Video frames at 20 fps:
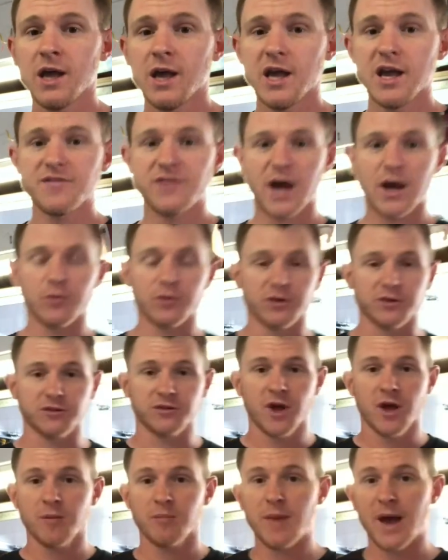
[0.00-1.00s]
If I
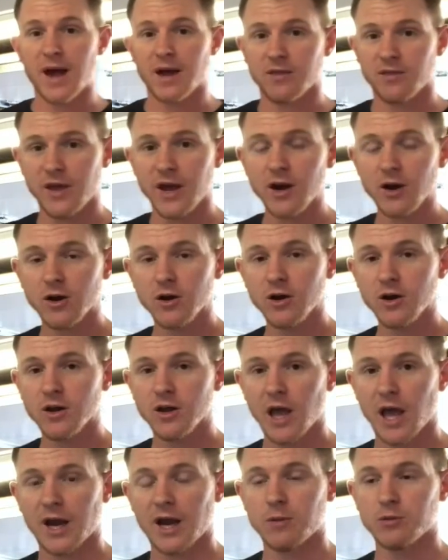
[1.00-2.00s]
was back there
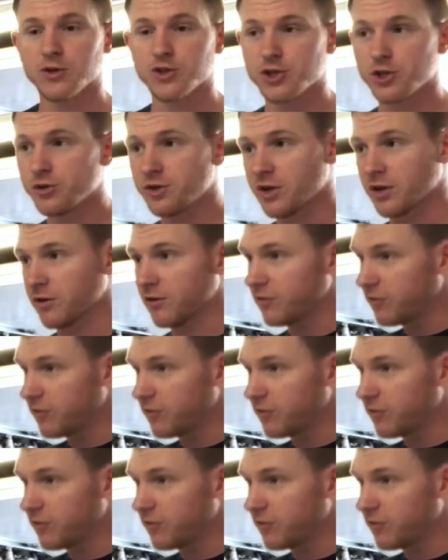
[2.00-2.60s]
and I was shooting